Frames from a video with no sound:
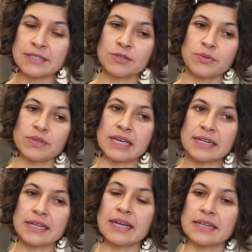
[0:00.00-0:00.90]
And so the
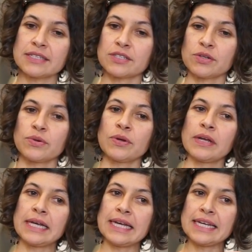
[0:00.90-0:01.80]
idea is to
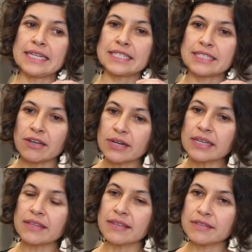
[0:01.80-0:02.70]

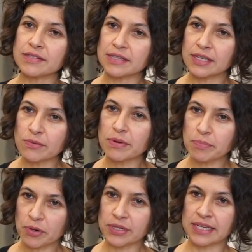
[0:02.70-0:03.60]
study this human
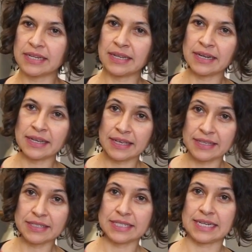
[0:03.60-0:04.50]
protein in
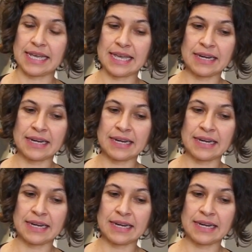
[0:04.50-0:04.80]
yeast.